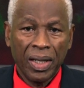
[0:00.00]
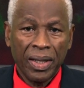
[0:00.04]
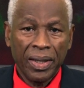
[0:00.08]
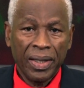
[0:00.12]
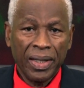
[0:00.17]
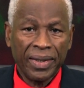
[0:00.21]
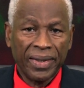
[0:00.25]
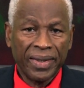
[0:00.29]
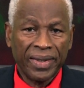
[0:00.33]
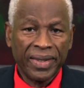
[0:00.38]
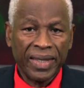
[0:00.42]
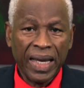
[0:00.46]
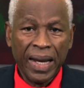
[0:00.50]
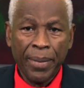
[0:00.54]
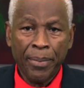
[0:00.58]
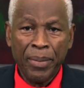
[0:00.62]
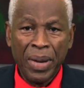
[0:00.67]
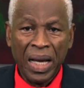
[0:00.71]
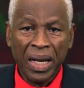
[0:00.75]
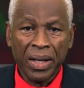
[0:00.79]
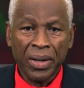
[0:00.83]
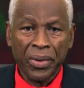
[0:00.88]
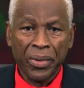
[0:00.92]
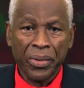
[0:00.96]
The
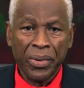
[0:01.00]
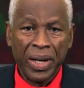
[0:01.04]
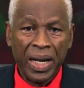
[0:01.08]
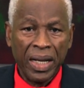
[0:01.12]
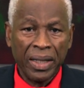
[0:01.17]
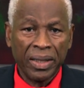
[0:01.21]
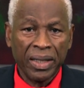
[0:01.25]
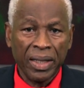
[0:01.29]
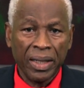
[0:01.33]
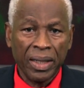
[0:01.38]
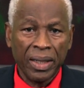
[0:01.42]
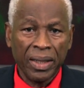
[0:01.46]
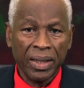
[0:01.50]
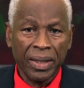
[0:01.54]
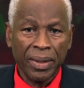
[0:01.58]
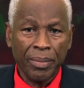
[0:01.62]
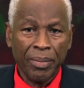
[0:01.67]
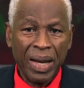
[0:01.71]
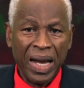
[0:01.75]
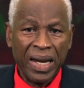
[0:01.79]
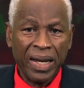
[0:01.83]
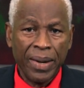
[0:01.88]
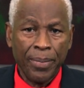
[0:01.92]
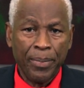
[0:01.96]
setback created
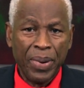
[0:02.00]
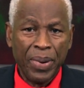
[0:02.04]
by the